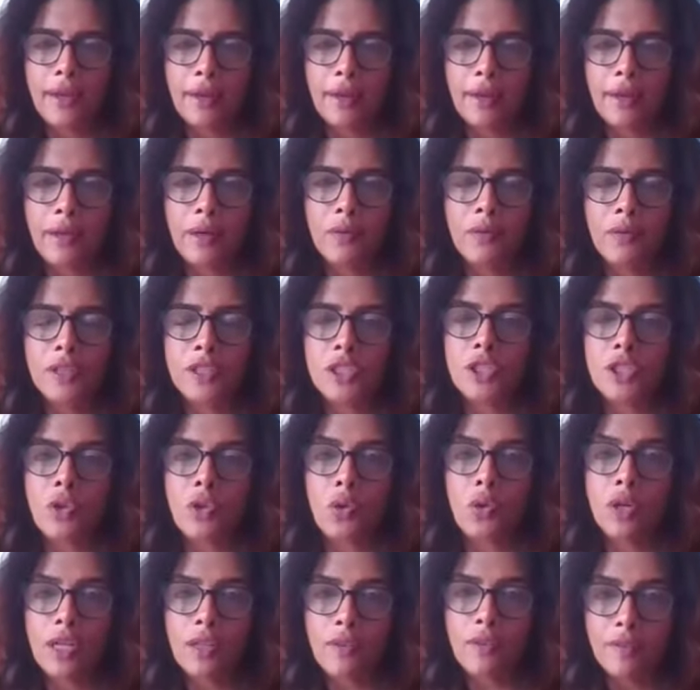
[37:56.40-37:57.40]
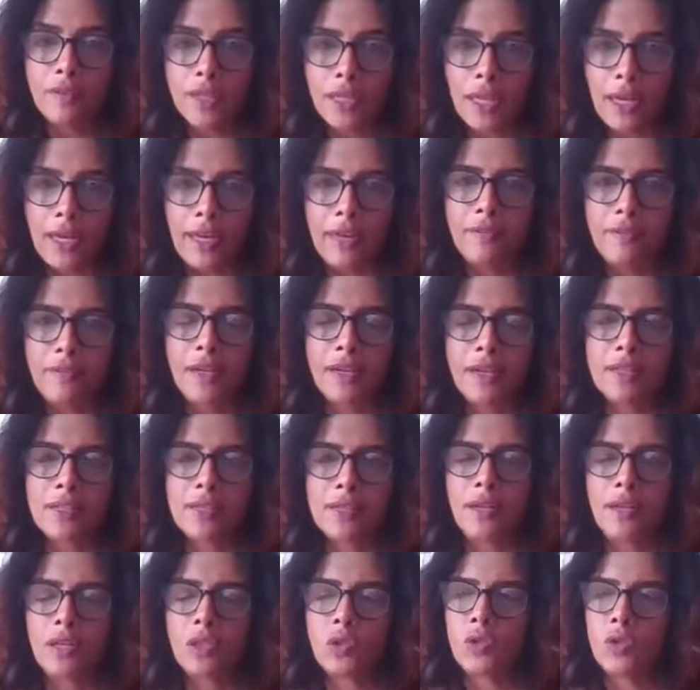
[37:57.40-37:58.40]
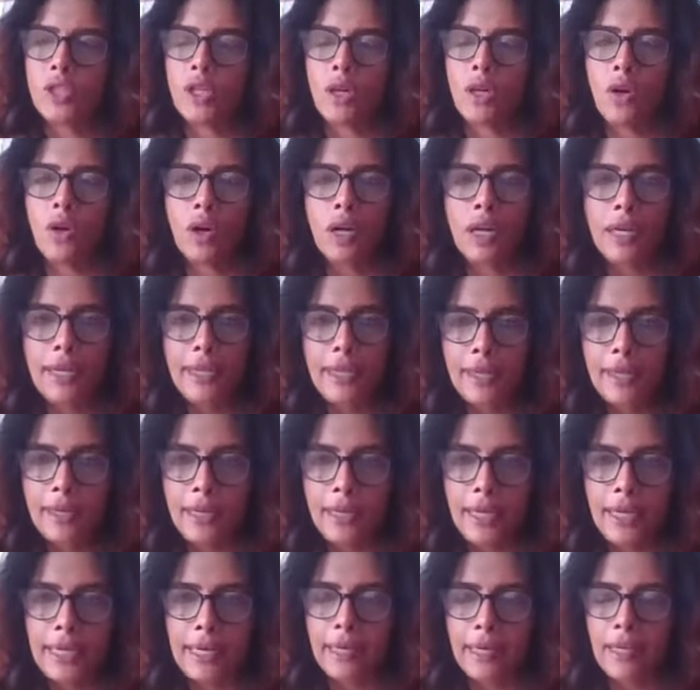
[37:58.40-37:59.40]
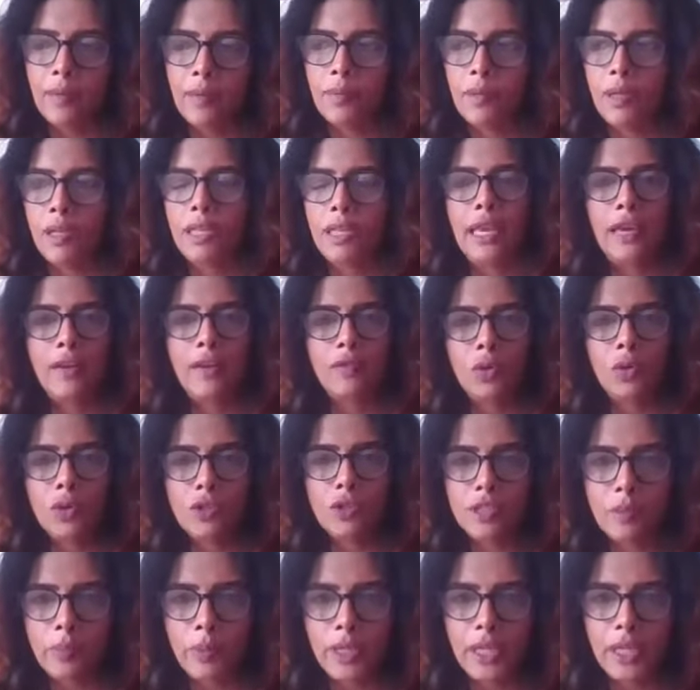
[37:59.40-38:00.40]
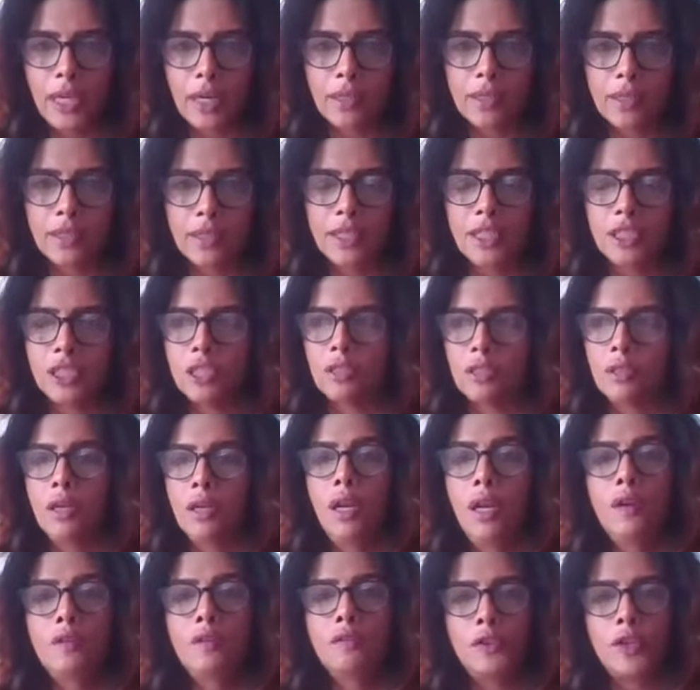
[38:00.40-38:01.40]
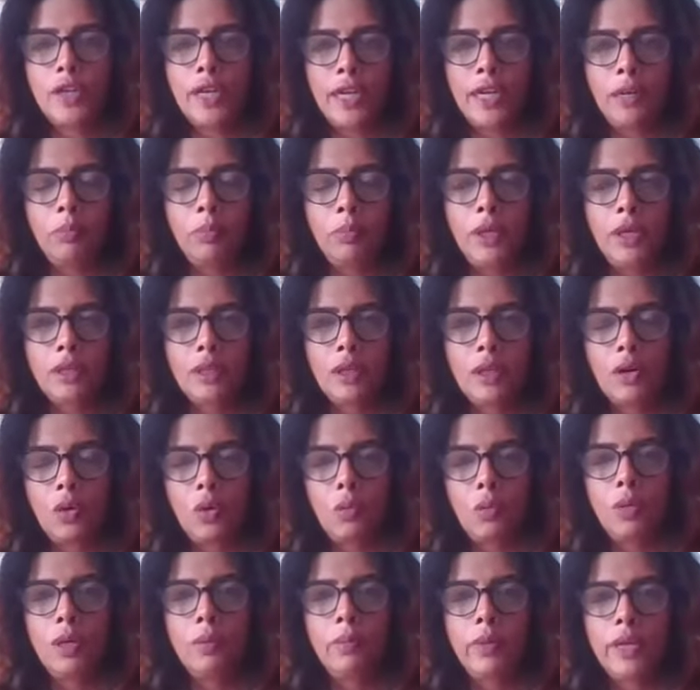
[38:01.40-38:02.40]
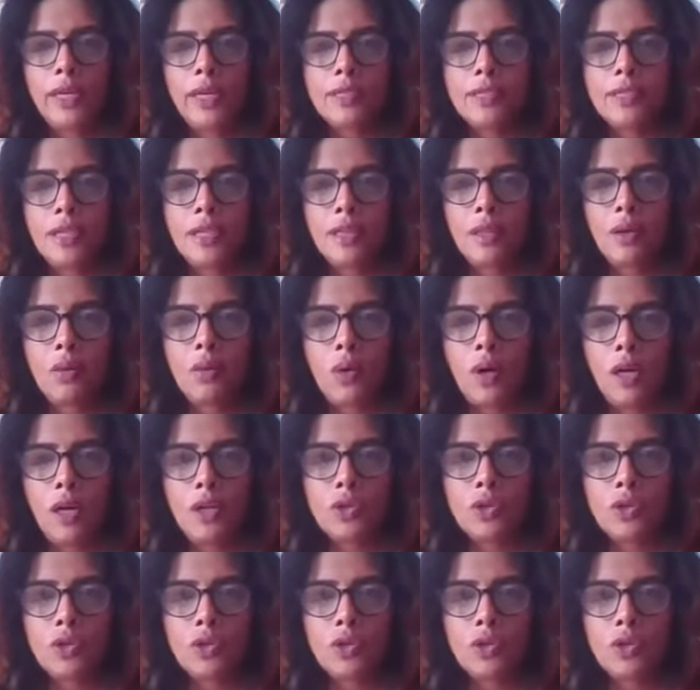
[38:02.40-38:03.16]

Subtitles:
and which don't even deliver results, which are not legally tenable. They have no CPD accreditation. Forget being the global biggest in